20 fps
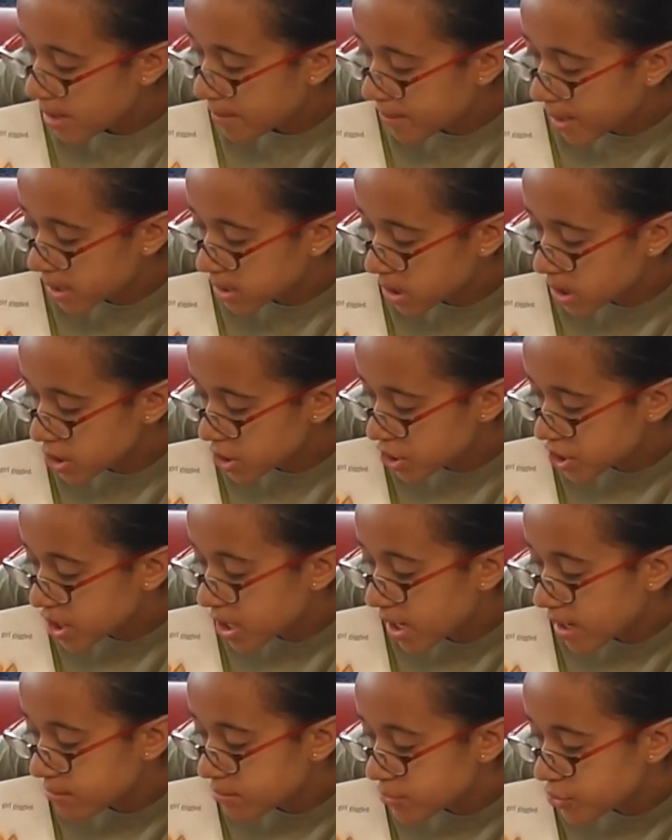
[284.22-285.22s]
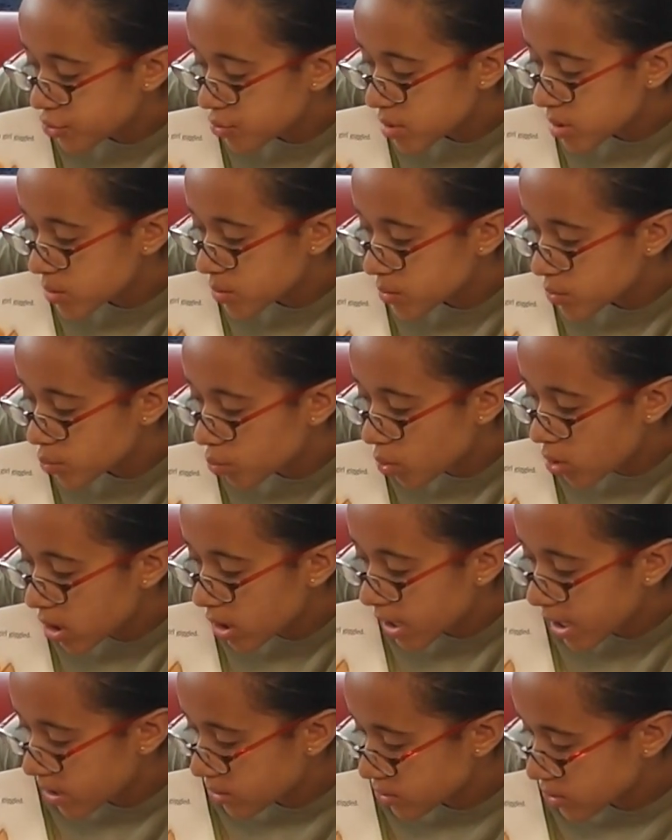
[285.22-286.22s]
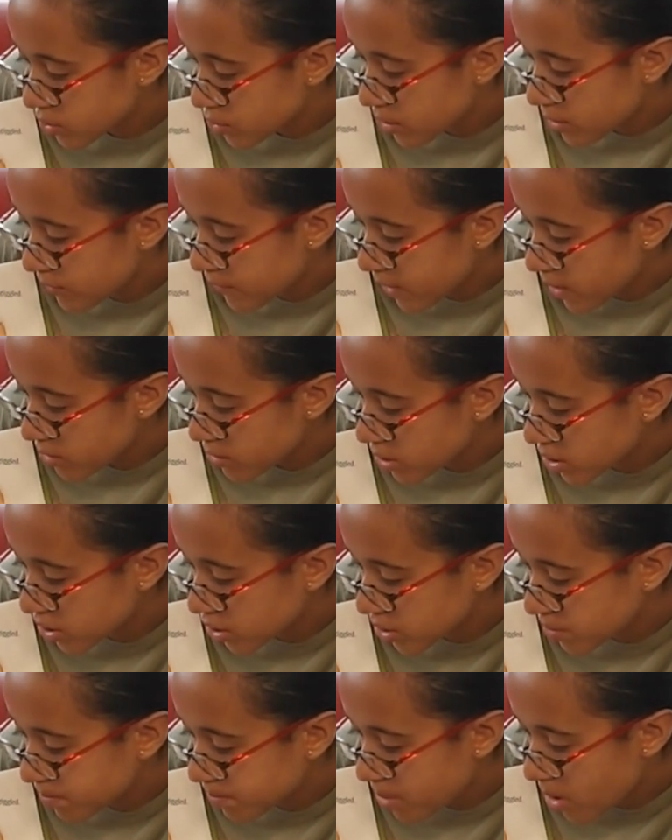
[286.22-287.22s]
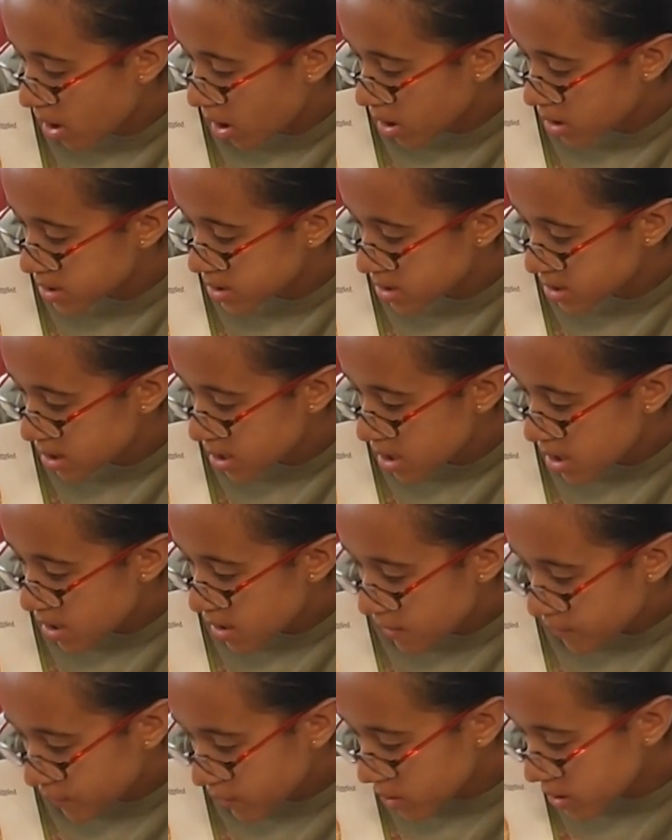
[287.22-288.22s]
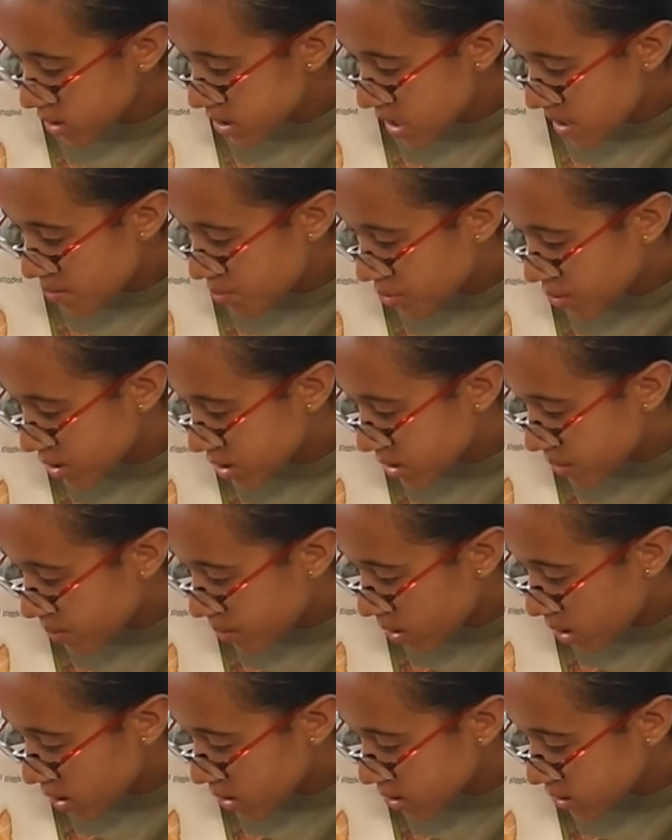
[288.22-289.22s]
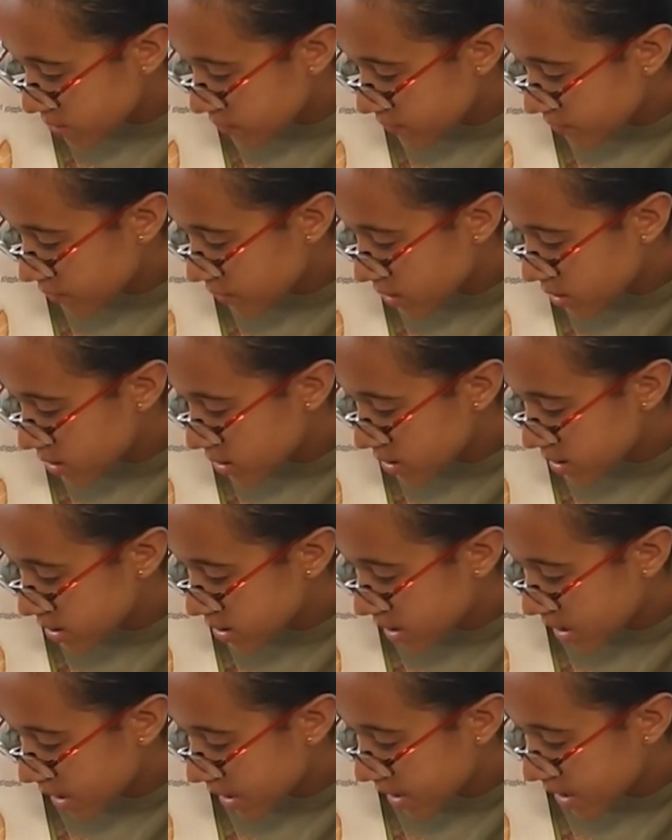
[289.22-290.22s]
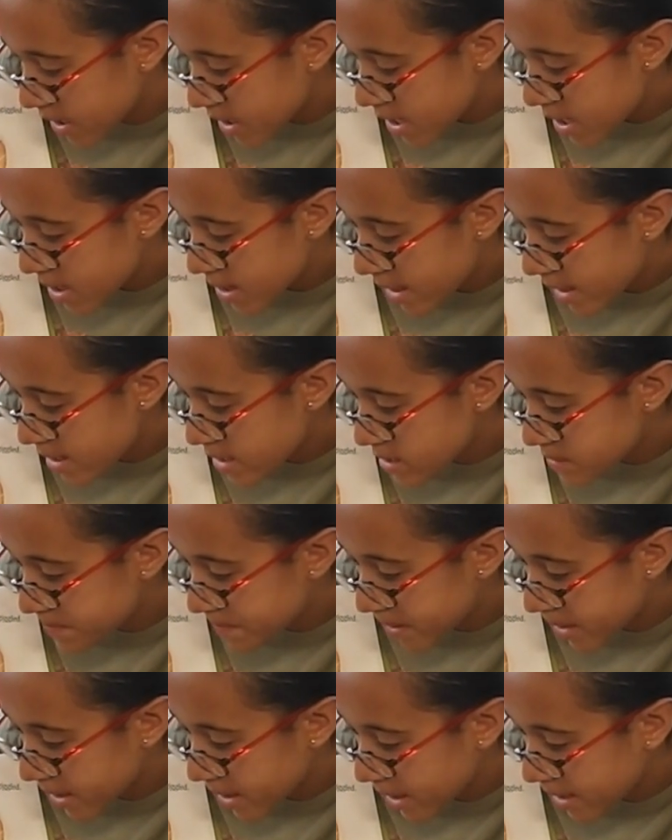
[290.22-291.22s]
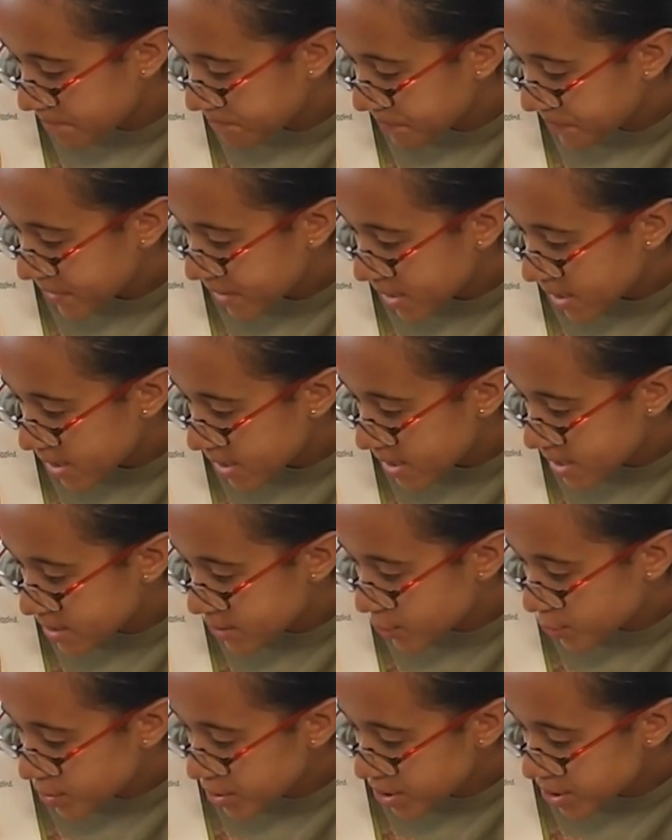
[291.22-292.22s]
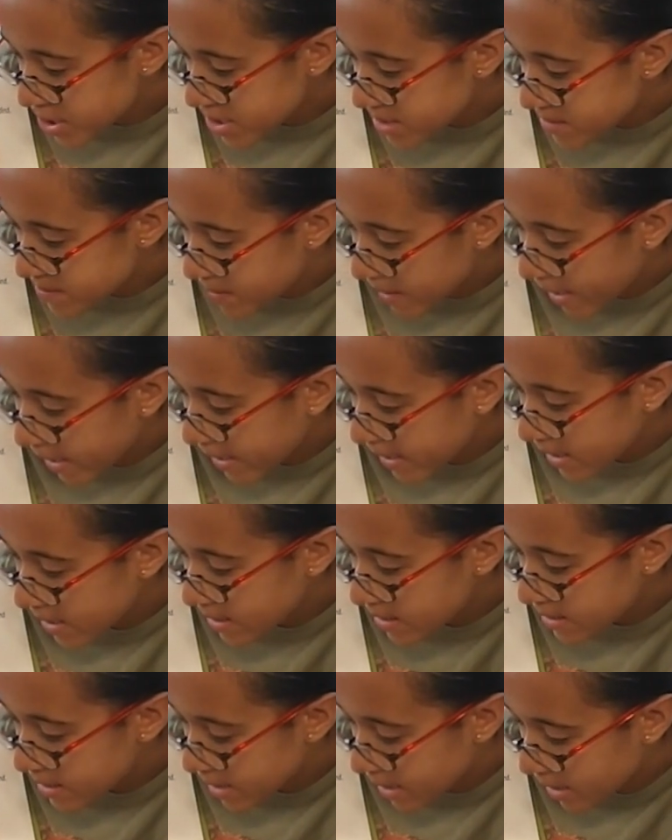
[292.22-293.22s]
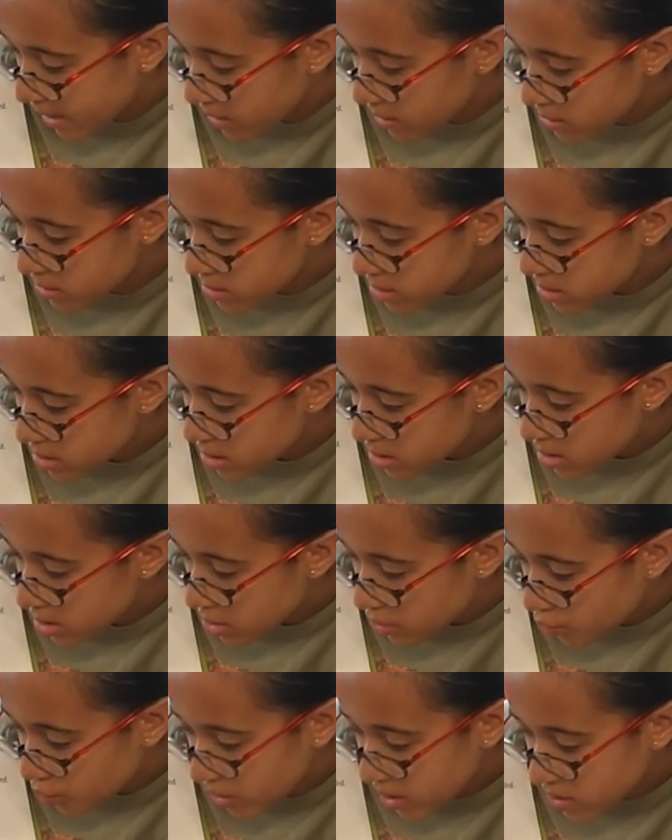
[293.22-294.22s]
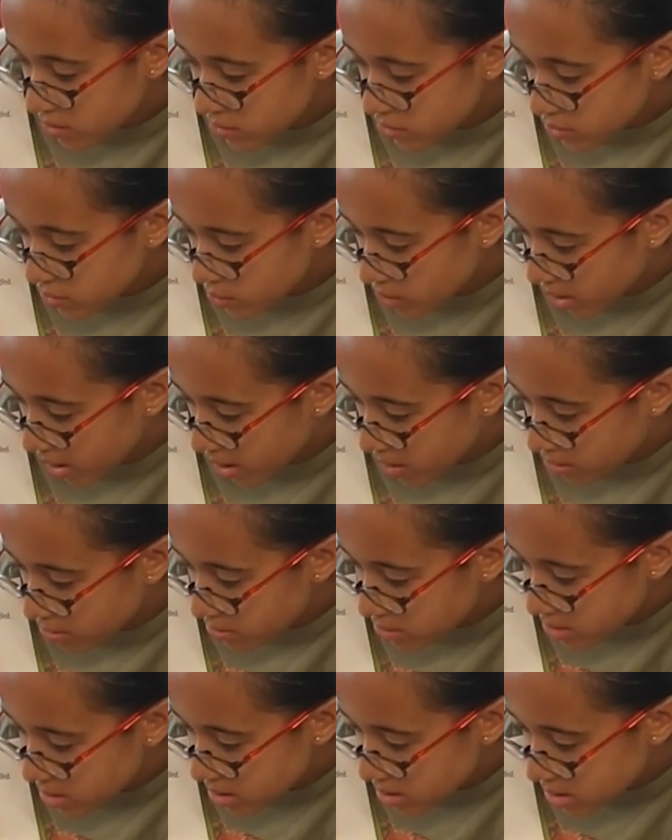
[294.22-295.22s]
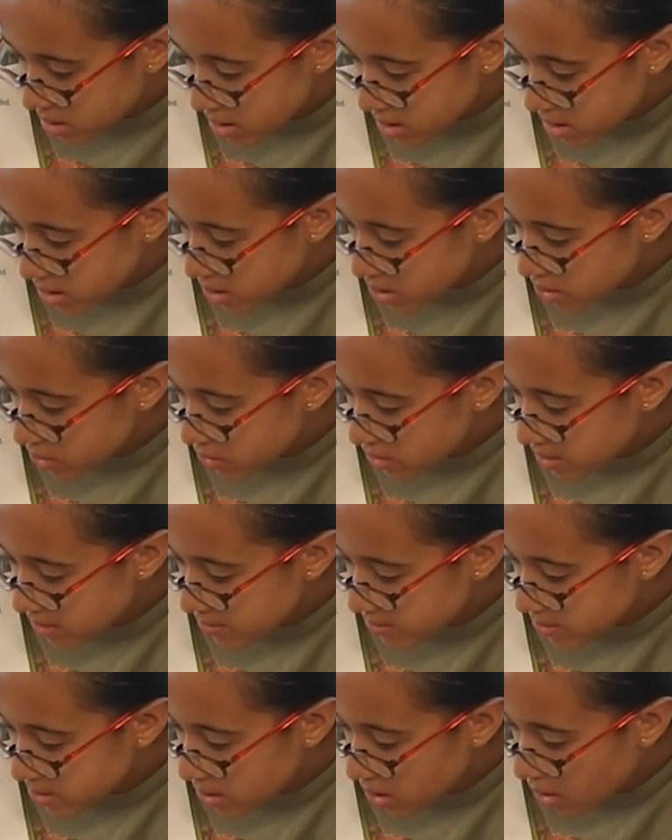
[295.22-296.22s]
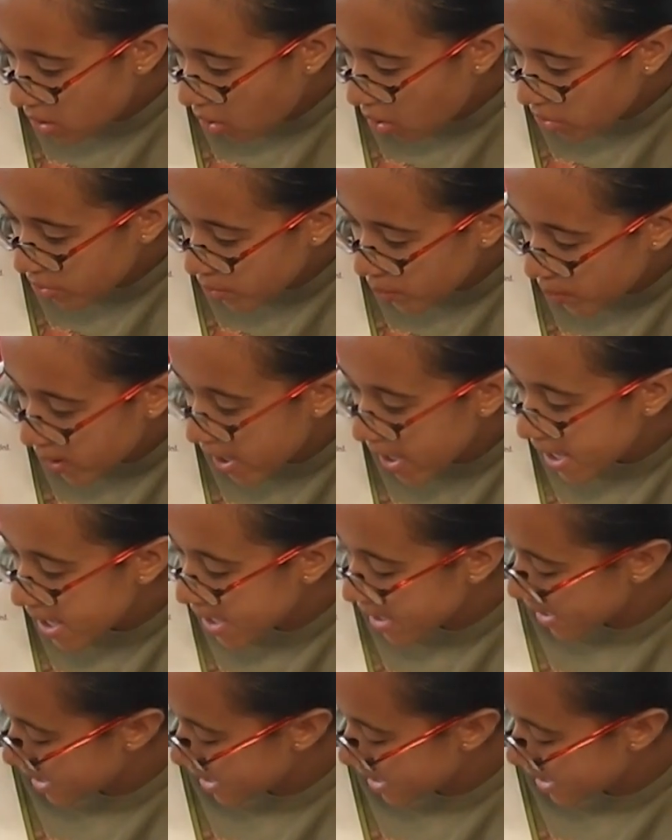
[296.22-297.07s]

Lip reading: By lunchtime, Dewey was worn out, so he found a good box. First, he put his paws on front and side, then his belly. He squished his back end down, wiggled around, until he was all the way